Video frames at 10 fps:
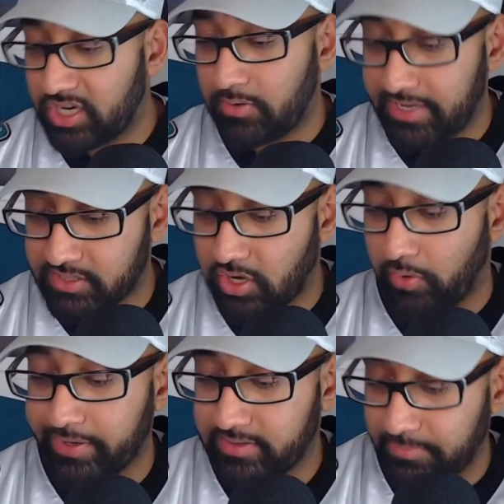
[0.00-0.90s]
is
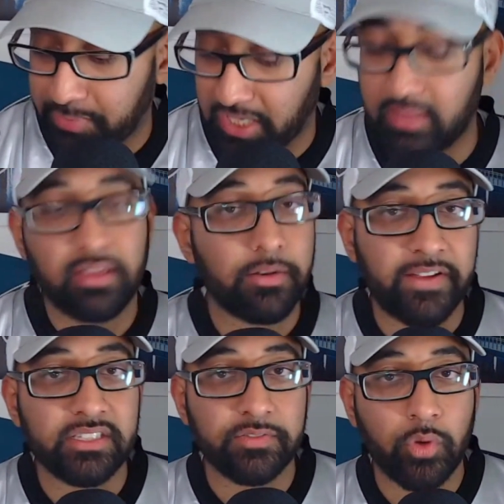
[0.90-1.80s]
going to be the
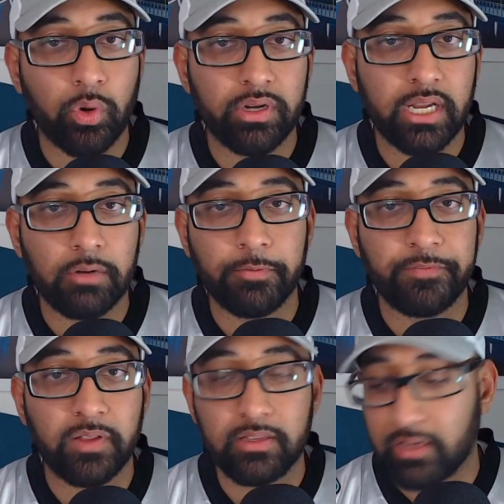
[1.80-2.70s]
defensive coordinator for
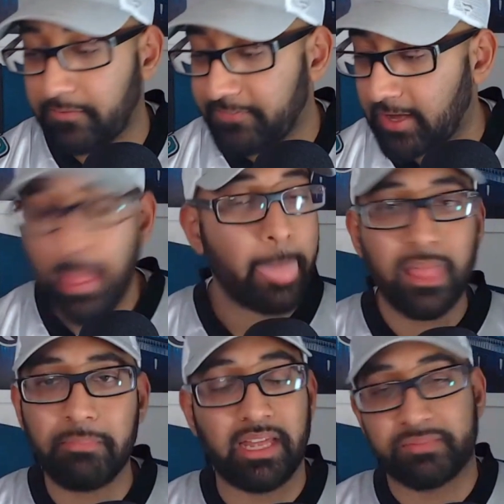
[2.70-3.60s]
Philadelphia?
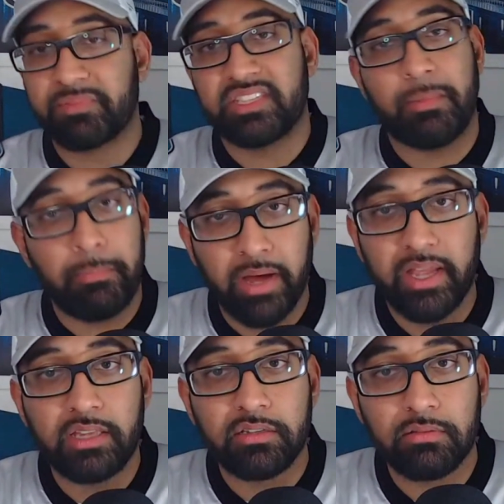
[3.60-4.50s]
I'm not upset by
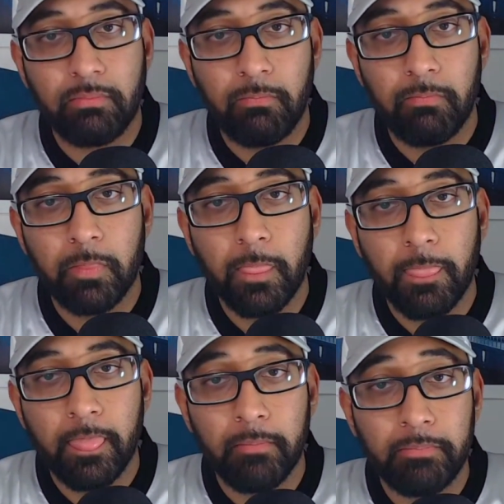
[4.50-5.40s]
it,
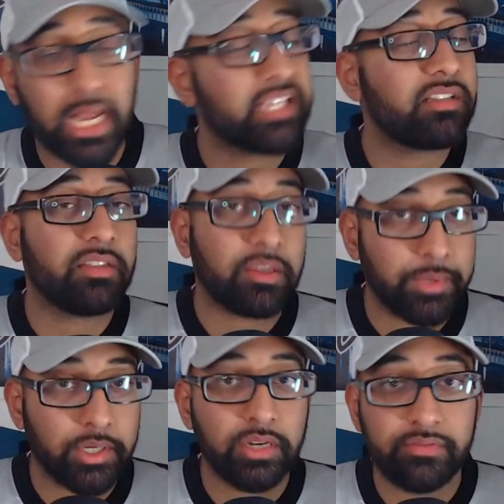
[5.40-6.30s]
but I still think
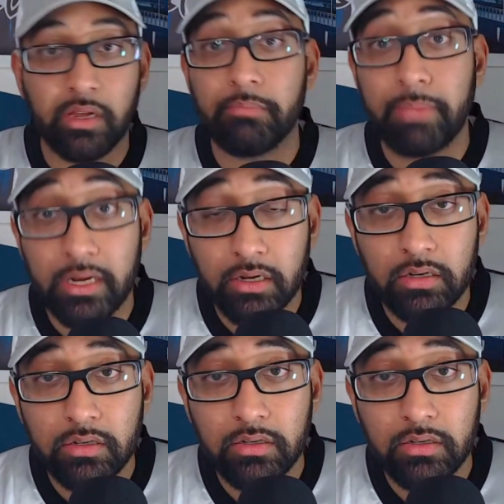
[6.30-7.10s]
we could have done better.